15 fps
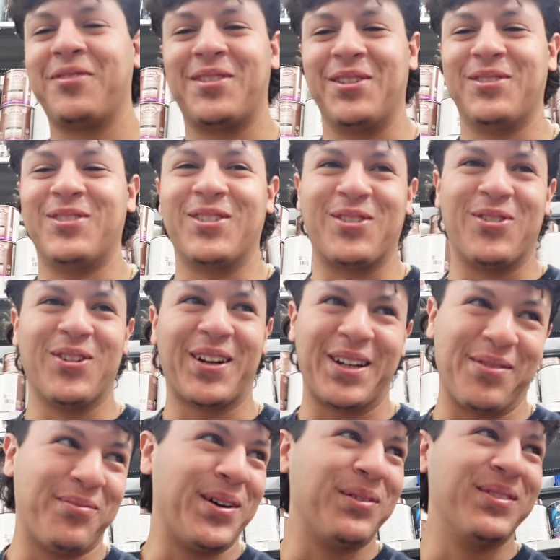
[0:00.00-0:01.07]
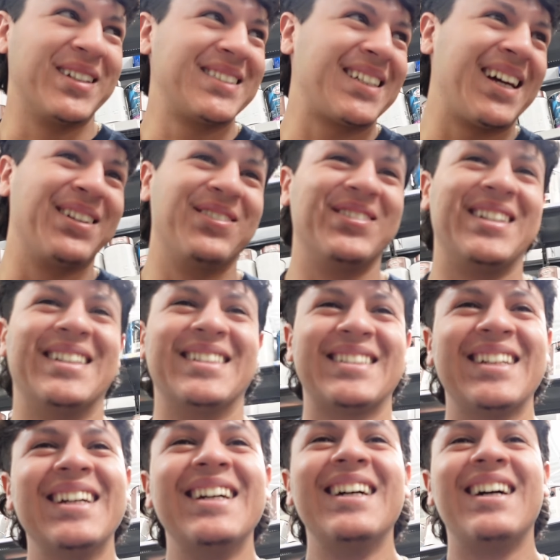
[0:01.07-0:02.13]
Dude, recording in public's kind of weird.
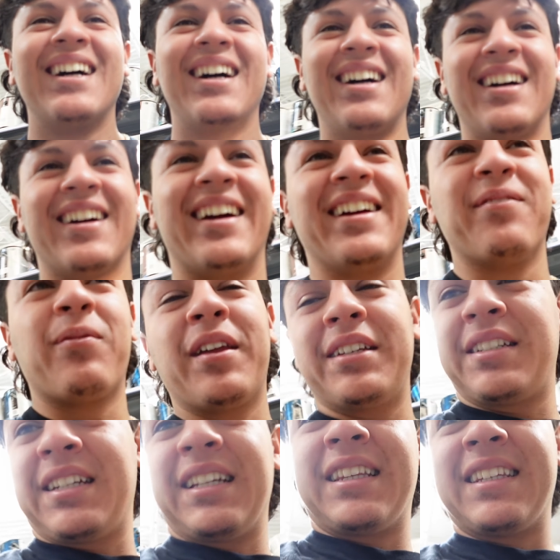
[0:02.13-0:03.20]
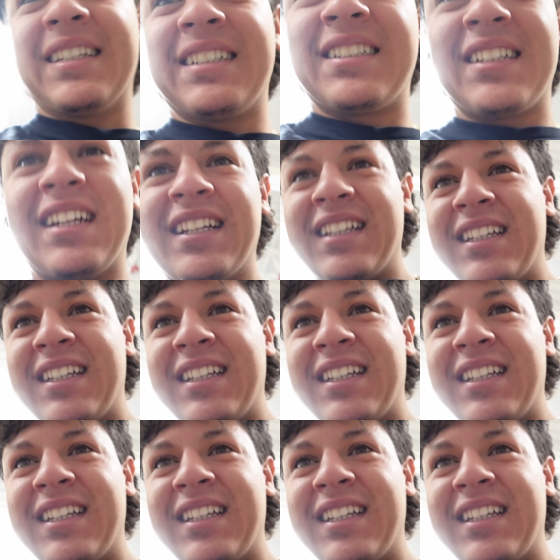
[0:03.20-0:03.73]
All right, let's get this.